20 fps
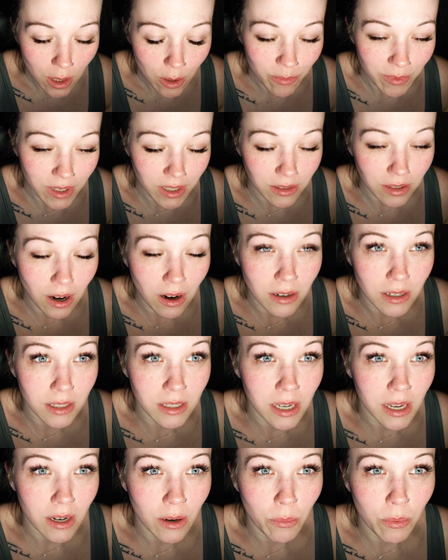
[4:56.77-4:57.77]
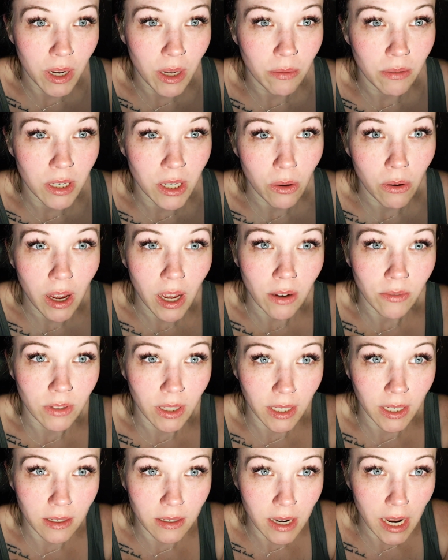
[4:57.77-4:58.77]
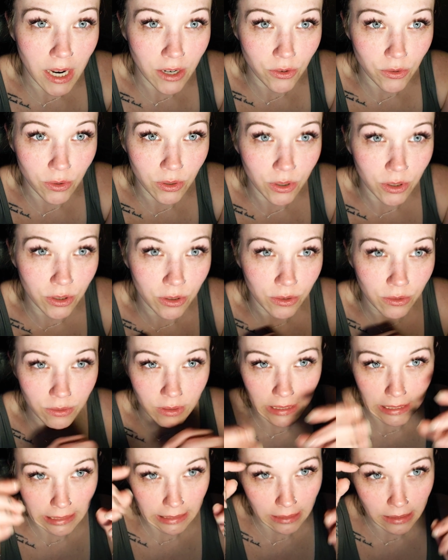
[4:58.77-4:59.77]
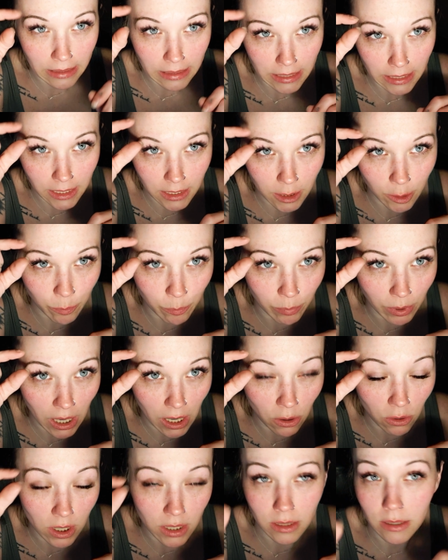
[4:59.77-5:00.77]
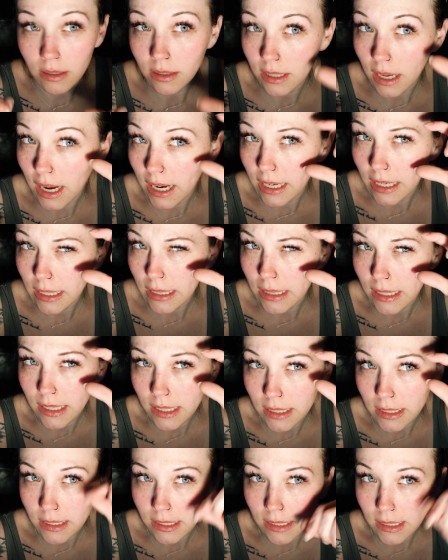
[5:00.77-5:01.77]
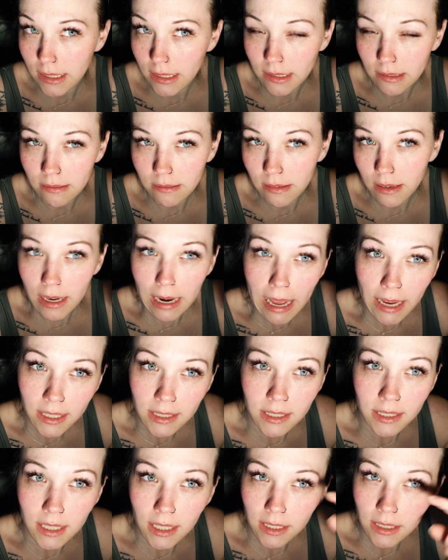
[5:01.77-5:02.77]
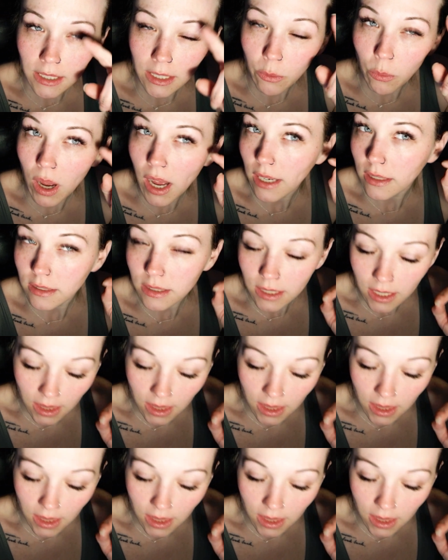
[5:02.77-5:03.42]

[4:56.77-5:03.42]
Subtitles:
but it's hard to take away when you have like a naturally thick brow on the side and then an accidentally waxed